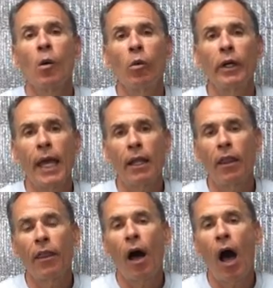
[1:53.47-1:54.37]
Well, again,
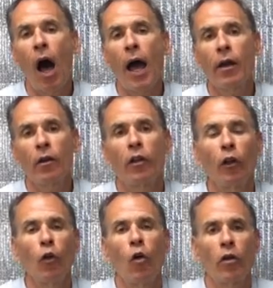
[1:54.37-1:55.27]
the
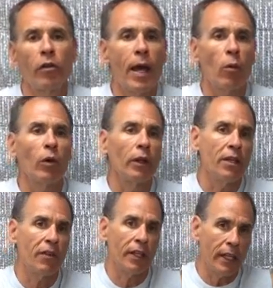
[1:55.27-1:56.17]
longer that we're
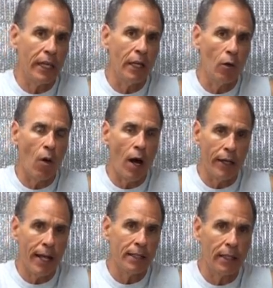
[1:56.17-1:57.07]
leaving the heater
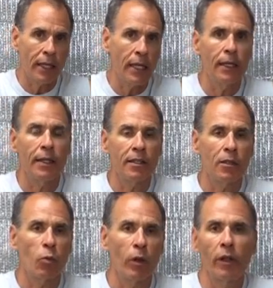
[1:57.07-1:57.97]
on, and that's the key in this,
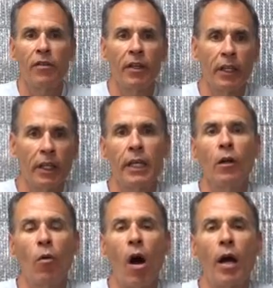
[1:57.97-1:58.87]
is we're leaving the
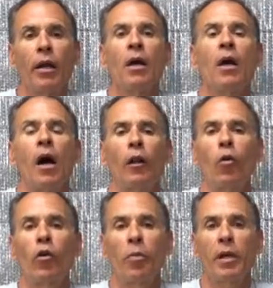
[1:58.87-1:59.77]
heater on a
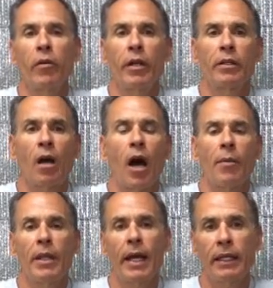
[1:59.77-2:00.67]
longer period of
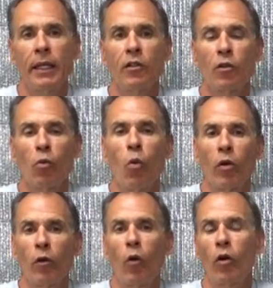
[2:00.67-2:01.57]
time, and that heats the
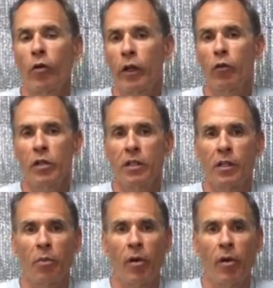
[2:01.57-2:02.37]
water longer, it increases the